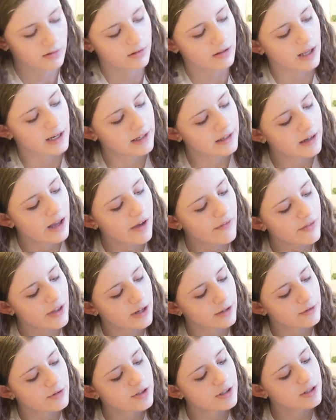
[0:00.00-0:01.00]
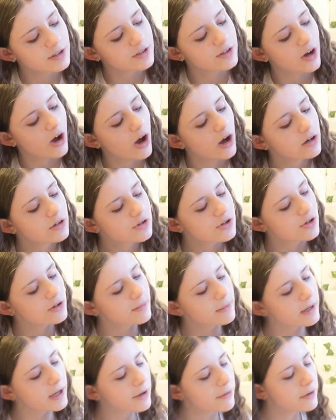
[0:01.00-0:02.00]
I didn't have the energy to talk
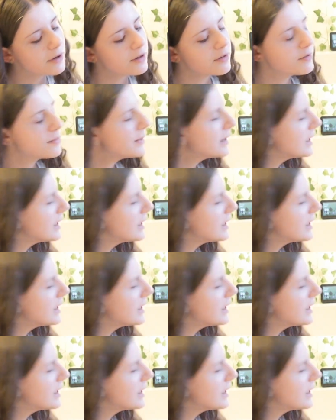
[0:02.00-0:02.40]
during my get ready with